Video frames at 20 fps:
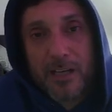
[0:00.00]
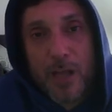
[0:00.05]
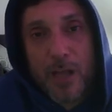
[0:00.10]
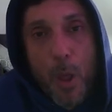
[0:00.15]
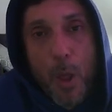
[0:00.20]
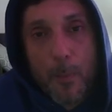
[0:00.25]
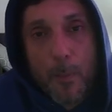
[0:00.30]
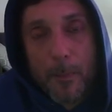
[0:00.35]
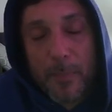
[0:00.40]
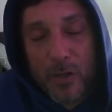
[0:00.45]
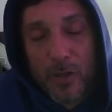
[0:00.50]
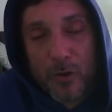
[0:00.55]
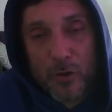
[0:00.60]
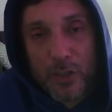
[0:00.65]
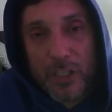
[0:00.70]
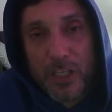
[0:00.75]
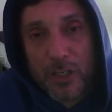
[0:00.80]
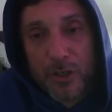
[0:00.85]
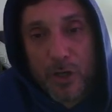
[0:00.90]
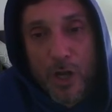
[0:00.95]

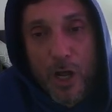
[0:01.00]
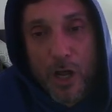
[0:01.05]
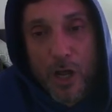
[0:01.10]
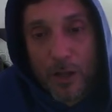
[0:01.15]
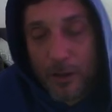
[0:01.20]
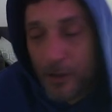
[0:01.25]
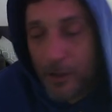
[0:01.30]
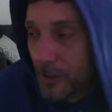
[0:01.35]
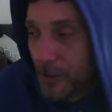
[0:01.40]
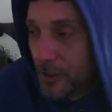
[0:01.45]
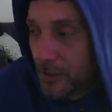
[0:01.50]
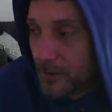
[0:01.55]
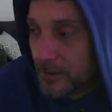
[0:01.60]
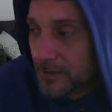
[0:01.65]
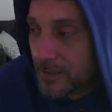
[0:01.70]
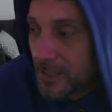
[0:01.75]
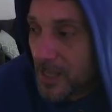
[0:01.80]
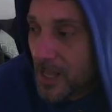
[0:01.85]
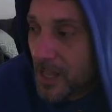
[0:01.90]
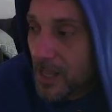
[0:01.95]
million.
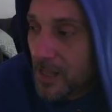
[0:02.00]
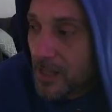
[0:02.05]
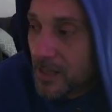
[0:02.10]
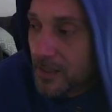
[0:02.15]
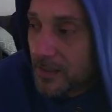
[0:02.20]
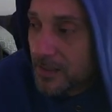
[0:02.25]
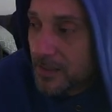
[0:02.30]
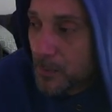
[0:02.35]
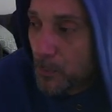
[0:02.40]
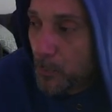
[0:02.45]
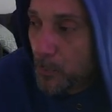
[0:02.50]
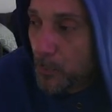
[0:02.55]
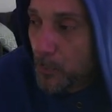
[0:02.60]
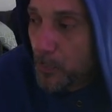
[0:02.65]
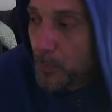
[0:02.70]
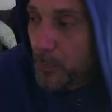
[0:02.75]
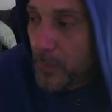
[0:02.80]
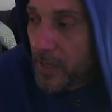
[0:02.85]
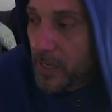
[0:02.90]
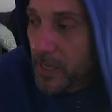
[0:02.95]
It's a
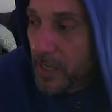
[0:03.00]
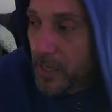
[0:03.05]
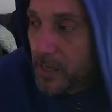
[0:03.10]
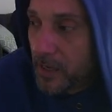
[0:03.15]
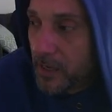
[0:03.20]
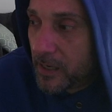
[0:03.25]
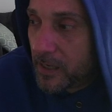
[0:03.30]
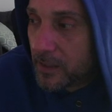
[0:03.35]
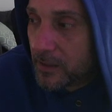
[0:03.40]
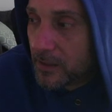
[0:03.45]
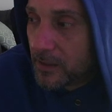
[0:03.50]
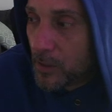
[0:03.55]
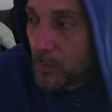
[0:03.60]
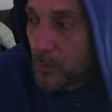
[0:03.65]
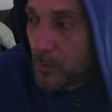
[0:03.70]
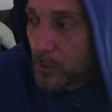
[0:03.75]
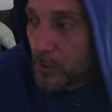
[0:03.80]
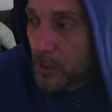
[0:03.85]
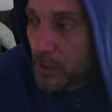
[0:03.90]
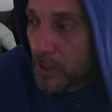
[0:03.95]
big
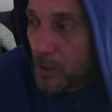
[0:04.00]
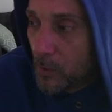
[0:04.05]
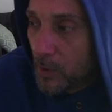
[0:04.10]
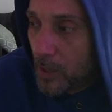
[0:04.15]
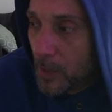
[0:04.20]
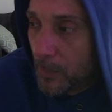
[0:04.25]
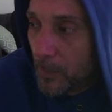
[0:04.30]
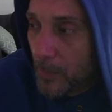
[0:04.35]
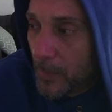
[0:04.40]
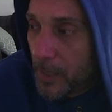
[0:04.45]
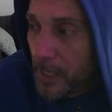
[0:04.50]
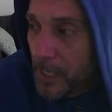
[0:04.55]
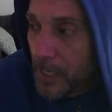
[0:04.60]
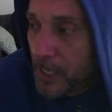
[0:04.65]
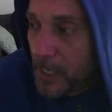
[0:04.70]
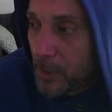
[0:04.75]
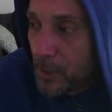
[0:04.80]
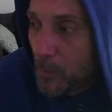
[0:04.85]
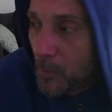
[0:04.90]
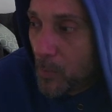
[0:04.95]
number to go up
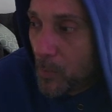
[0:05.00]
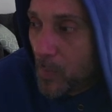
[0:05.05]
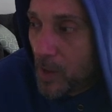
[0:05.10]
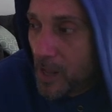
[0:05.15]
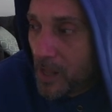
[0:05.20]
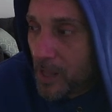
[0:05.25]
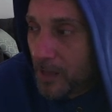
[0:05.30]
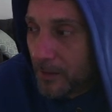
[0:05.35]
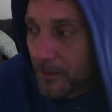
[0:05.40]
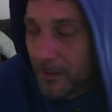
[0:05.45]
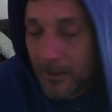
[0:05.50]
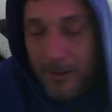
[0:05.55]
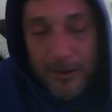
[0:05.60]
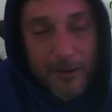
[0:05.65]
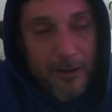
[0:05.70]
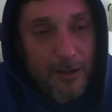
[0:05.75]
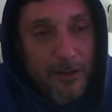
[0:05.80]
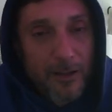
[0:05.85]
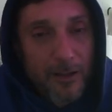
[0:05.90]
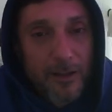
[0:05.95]
in a month.
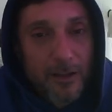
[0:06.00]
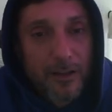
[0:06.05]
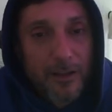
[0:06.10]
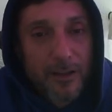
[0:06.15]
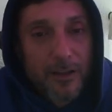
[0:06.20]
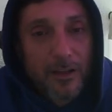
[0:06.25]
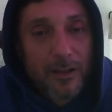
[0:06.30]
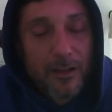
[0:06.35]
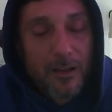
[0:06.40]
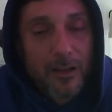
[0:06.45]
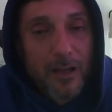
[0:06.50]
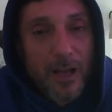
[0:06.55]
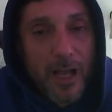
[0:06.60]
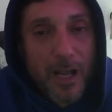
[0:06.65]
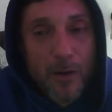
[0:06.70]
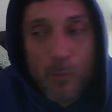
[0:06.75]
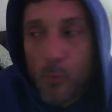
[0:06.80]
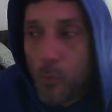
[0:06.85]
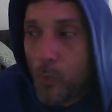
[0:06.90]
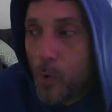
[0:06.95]

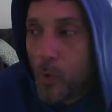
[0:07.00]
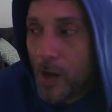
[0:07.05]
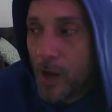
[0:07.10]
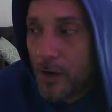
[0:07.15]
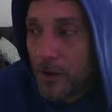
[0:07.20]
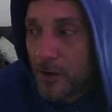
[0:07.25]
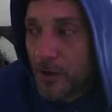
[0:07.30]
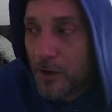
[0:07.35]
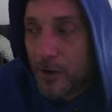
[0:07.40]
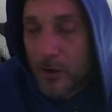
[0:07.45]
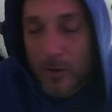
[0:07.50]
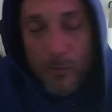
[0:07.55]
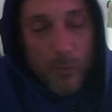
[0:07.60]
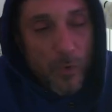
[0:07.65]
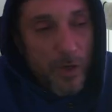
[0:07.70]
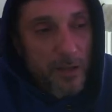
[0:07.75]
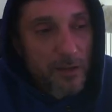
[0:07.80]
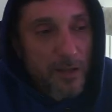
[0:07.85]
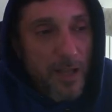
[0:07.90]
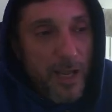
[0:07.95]
I wonder
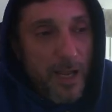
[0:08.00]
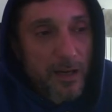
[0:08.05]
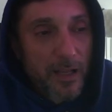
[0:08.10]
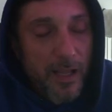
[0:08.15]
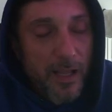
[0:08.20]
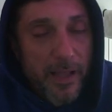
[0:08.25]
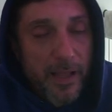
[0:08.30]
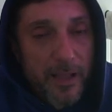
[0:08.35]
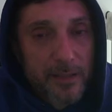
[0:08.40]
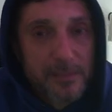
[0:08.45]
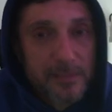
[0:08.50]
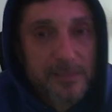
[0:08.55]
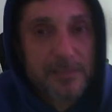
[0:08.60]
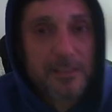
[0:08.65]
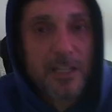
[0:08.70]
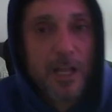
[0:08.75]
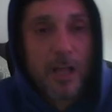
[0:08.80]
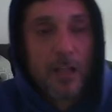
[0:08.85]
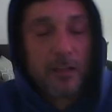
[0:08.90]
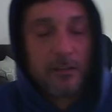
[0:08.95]
what that is.
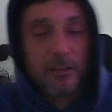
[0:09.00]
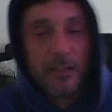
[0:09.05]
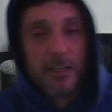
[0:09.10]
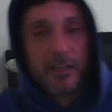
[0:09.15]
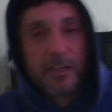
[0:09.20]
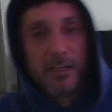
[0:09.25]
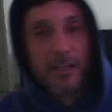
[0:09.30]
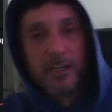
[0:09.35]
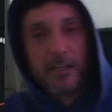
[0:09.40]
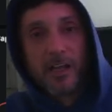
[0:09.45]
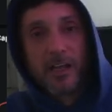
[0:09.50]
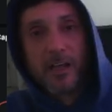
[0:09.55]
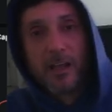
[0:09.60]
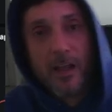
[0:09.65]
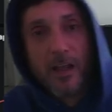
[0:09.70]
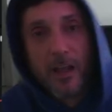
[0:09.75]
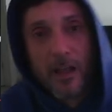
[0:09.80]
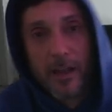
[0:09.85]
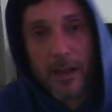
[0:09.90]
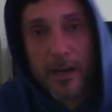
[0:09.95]
Linea
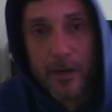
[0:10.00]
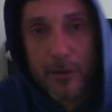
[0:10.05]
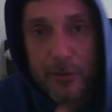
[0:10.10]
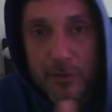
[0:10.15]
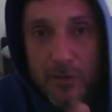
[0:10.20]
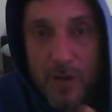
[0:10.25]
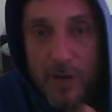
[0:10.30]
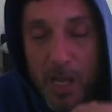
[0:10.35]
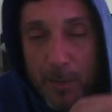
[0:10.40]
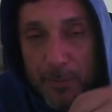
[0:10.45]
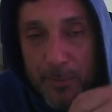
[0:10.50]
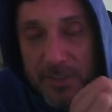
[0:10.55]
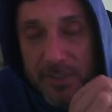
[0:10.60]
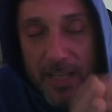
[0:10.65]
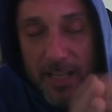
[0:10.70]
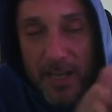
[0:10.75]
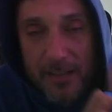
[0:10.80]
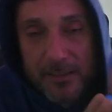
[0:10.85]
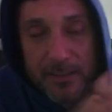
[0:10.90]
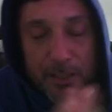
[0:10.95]
Air-Drop
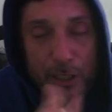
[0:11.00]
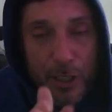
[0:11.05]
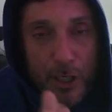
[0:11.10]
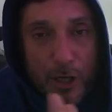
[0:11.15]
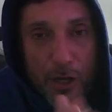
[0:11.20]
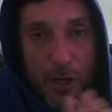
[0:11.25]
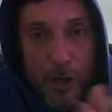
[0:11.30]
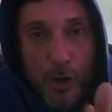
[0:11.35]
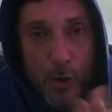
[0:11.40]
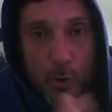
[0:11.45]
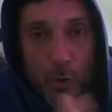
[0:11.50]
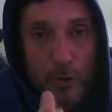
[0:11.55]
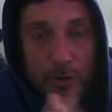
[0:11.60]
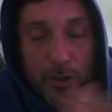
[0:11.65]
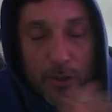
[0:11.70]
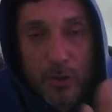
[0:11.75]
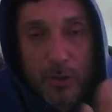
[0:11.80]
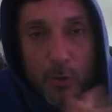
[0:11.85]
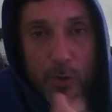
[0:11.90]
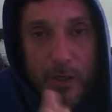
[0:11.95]
set to go,
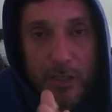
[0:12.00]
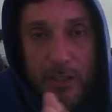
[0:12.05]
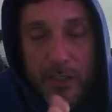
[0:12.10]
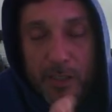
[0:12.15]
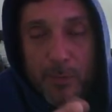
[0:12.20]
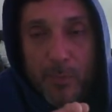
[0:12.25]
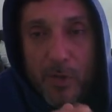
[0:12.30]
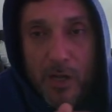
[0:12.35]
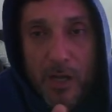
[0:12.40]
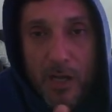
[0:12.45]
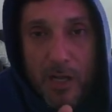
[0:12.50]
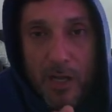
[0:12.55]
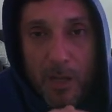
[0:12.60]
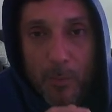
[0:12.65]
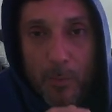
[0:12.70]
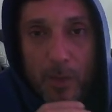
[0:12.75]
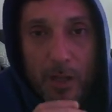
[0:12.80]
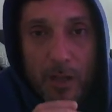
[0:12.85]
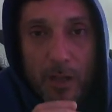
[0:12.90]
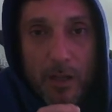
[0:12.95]
liquidity
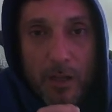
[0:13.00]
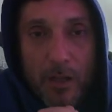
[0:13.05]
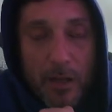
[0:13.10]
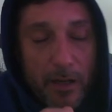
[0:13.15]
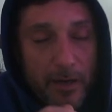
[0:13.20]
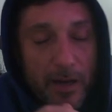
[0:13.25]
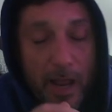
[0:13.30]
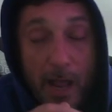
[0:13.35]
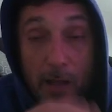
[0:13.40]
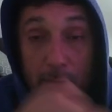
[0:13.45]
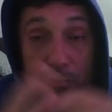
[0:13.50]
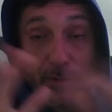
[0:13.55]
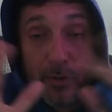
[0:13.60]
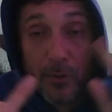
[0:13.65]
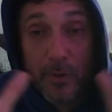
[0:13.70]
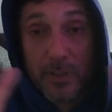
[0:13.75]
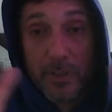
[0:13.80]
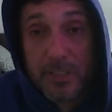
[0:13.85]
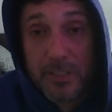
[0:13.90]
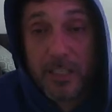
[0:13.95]
bomb, and
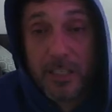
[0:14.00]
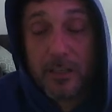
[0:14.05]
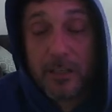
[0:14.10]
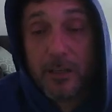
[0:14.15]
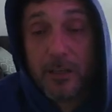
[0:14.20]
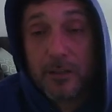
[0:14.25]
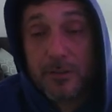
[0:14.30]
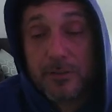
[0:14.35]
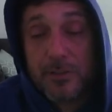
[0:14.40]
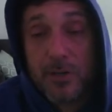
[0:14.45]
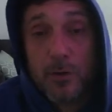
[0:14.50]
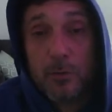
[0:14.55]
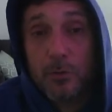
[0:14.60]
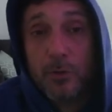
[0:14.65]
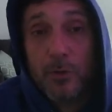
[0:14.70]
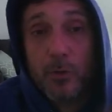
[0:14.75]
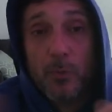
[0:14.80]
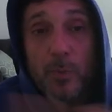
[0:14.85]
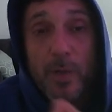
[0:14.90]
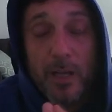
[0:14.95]
altruistic Joe
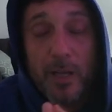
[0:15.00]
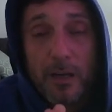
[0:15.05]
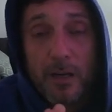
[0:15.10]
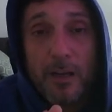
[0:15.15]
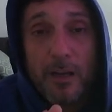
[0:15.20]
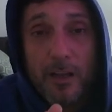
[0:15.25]
Lubin